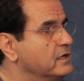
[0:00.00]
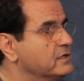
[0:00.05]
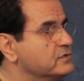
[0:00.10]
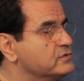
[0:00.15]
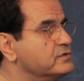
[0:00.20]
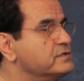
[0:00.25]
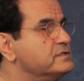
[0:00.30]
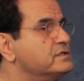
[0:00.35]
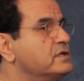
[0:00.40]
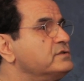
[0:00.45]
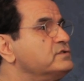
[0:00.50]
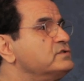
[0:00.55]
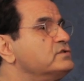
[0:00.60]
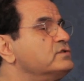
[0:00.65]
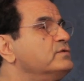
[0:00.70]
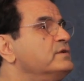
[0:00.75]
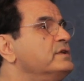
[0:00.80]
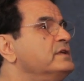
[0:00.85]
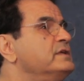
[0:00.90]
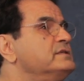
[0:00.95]
So it's not
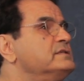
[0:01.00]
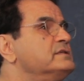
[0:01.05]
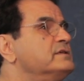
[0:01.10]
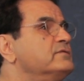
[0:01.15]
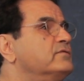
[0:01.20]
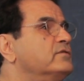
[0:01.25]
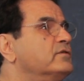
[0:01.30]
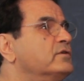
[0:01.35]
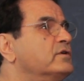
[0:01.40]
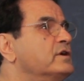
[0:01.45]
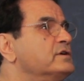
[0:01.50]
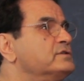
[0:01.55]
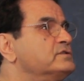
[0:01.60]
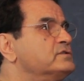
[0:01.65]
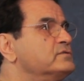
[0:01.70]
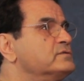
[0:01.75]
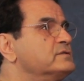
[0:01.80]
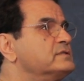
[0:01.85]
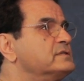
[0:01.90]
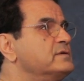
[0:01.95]
so easy for us
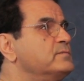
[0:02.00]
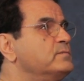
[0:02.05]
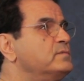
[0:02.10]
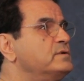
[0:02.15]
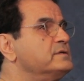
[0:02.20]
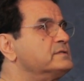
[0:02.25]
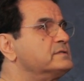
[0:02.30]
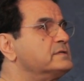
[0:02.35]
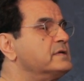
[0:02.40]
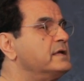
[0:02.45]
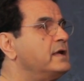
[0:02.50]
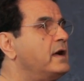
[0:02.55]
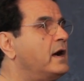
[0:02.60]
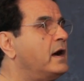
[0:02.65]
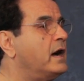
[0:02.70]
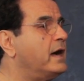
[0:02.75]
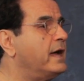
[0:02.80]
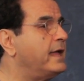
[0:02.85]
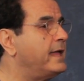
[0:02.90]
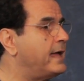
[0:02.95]
to simply say
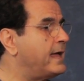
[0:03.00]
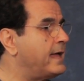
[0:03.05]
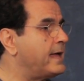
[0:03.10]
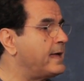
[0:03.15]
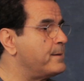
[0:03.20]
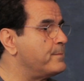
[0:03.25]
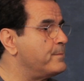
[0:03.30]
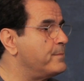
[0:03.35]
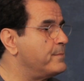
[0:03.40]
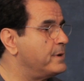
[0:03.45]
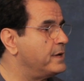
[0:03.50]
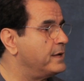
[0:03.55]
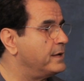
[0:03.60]
I am.